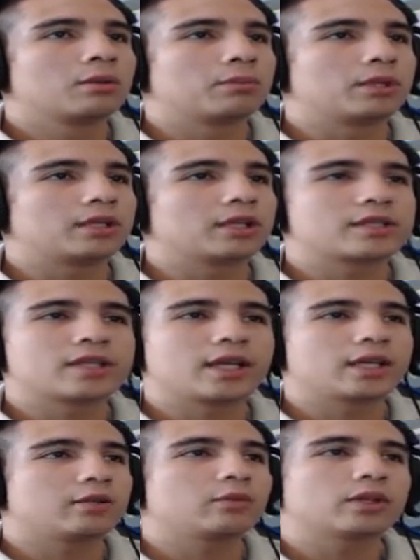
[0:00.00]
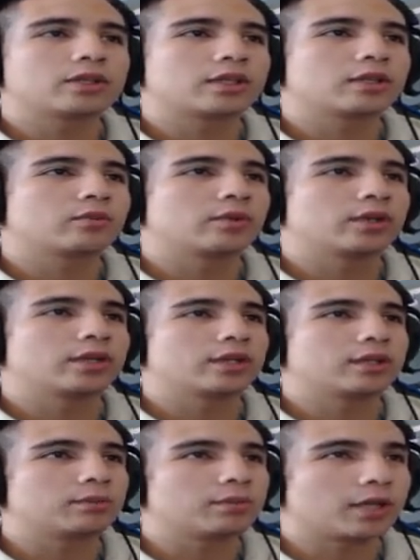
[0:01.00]
Because anyone can win in
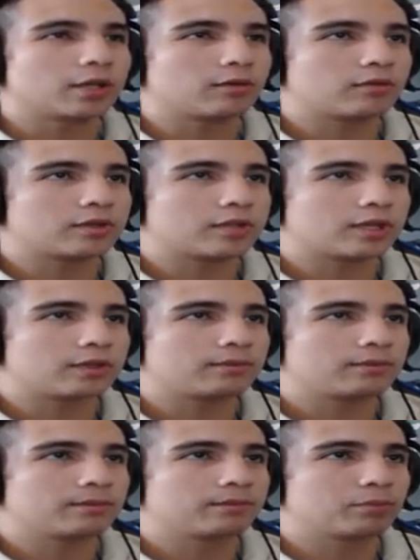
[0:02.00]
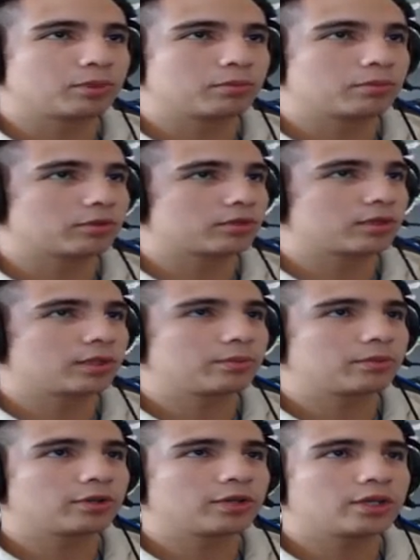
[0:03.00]
EBI overtime. People are
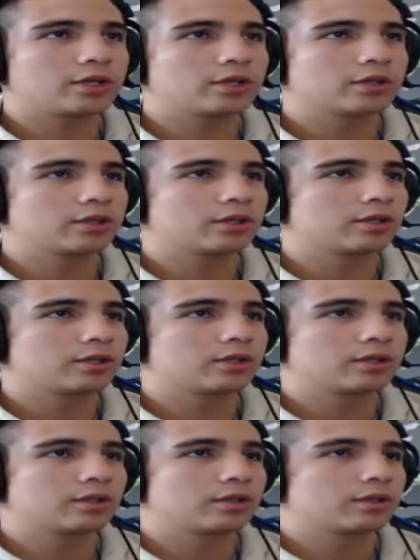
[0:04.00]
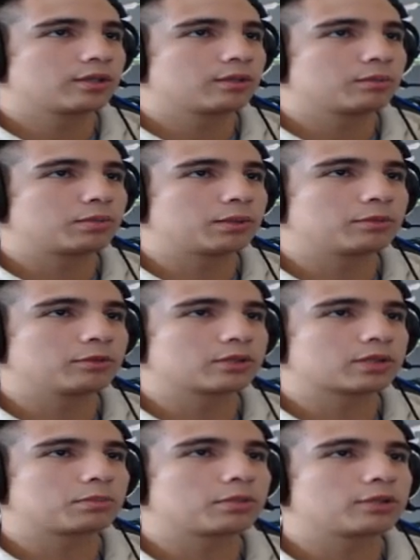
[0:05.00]
slippery. People are
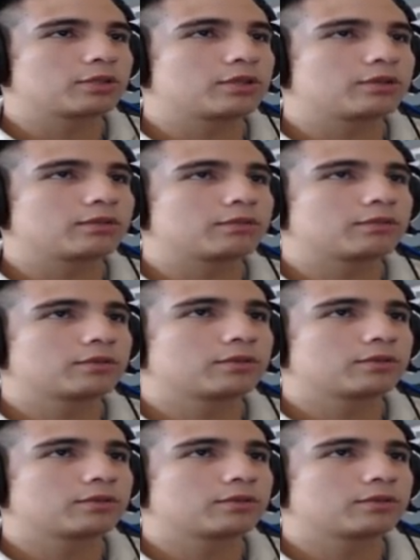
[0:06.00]
explosive.